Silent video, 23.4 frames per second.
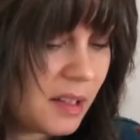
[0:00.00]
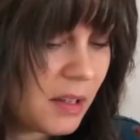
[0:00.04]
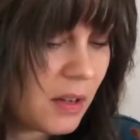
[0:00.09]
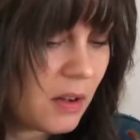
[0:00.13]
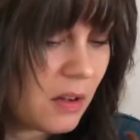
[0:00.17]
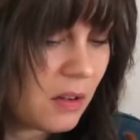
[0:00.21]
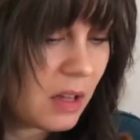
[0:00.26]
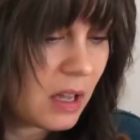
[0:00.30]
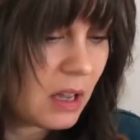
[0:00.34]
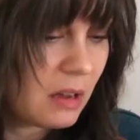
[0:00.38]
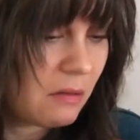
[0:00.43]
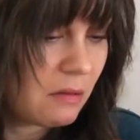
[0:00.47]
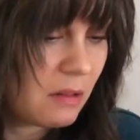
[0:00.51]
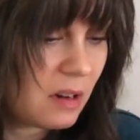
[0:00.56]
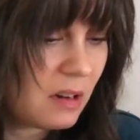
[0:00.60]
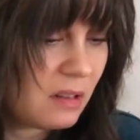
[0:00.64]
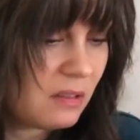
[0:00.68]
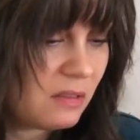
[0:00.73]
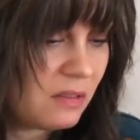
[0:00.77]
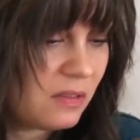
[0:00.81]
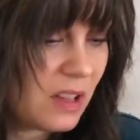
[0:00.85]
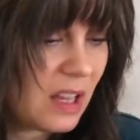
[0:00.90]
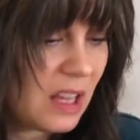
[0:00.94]
I'll get rid
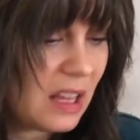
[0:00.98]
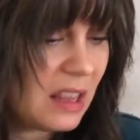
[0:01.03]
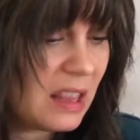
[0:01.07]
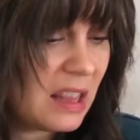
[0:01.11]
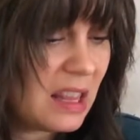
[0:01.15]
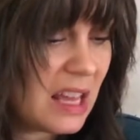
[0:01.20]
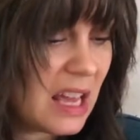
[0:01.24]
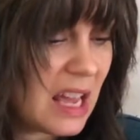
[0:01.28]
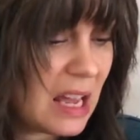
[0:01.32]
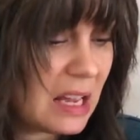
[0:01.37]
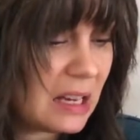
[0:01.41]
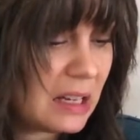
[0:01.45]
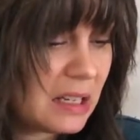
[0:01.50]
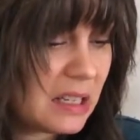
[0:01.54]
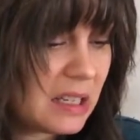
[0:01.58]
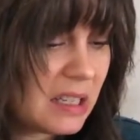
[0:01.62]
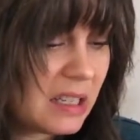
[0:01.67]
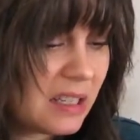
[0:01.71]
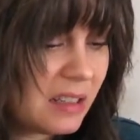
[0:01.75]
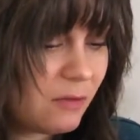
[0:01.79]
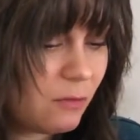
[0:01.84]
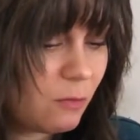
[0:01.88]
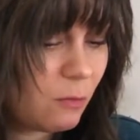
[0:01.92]
of that
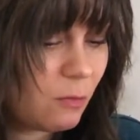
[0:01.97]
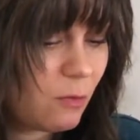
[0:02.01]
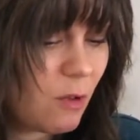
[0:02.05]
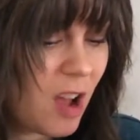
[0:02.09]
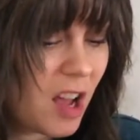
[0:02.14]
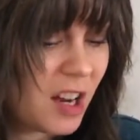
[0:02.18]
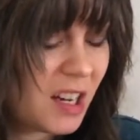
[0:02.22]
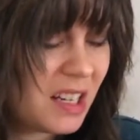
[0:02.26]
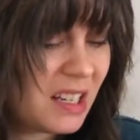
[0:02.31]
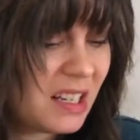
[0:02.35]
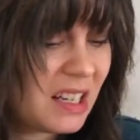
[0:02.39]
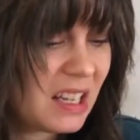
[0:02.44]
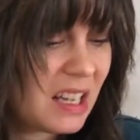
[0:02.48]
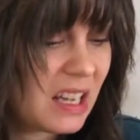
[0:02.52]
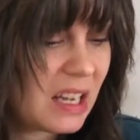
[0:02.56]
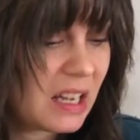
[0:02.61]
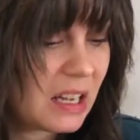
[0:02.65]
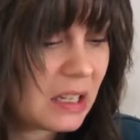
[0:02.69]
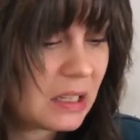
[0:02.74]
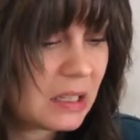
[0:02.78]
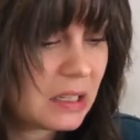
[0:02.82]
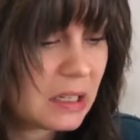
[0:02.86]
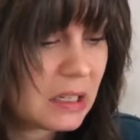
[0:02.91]
rotted
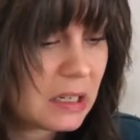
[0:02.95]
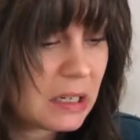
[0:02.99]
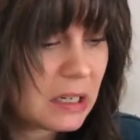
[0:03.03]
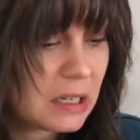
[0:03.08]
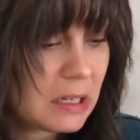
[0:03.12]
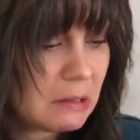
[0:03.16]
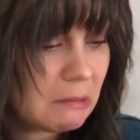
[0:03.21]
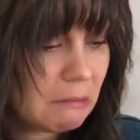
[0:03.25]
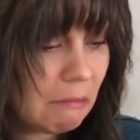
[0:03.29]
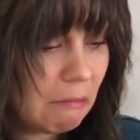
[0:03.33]
cacti.